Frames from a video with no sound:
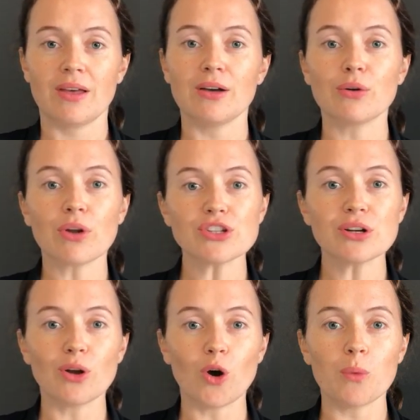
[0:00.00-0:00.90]
Across the
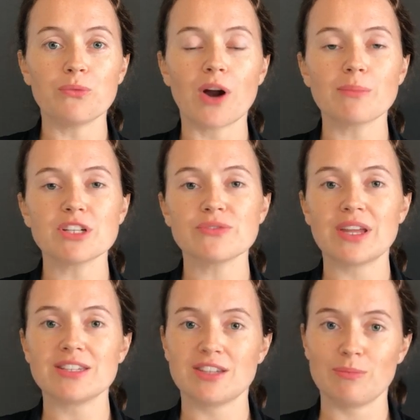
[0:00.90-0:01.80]
globe, farmers
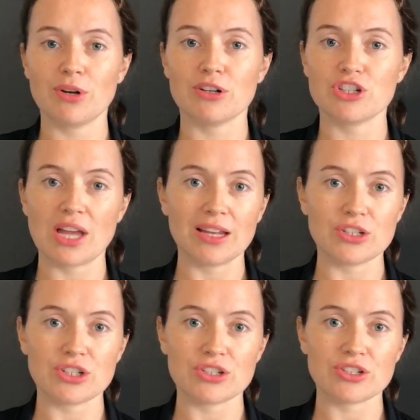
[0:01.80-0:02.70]
face similar
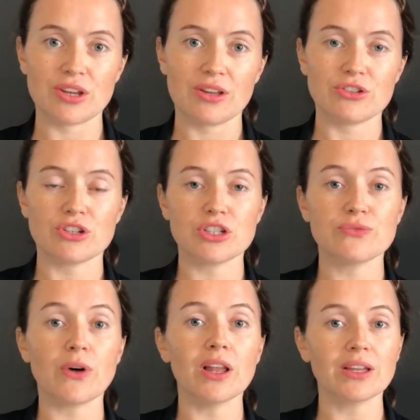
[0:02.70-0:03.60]
challenges, such as
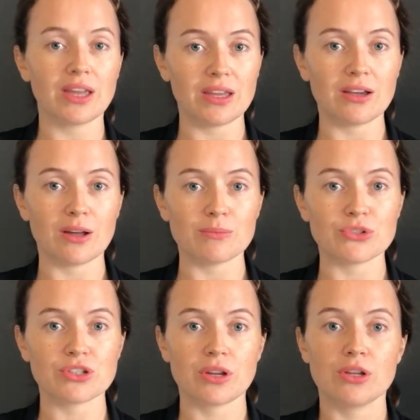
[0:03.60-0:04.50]
falling
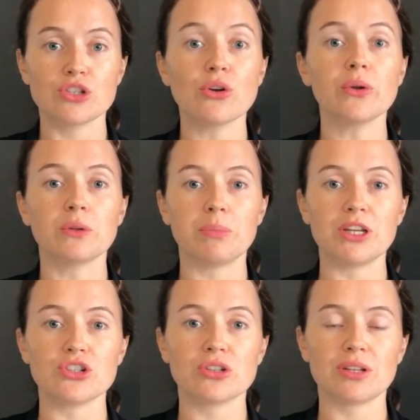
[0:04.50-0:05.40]
incomes, soil
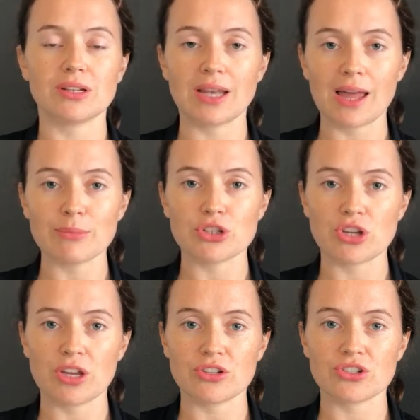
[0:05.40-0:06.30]
depletion, and climate
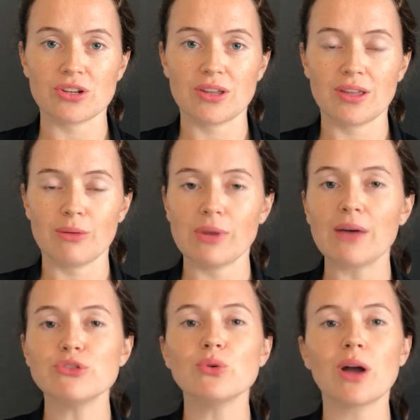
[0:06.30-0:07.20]
change. And we
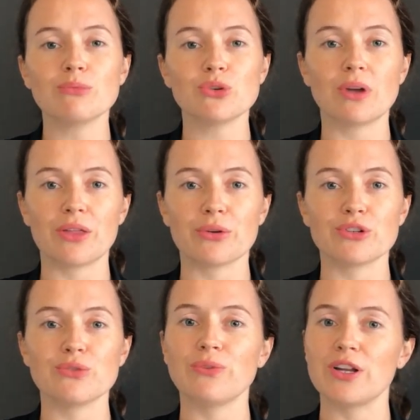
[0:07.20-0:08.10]
have to come together
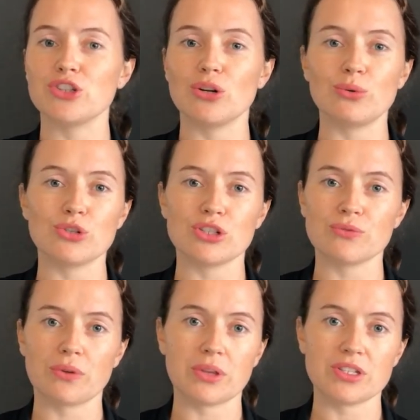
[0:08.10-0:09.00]
to find solutions
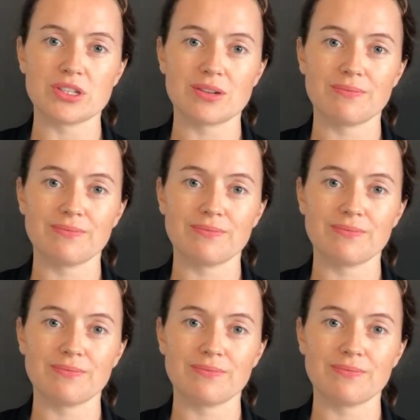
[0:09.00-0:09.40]
for this.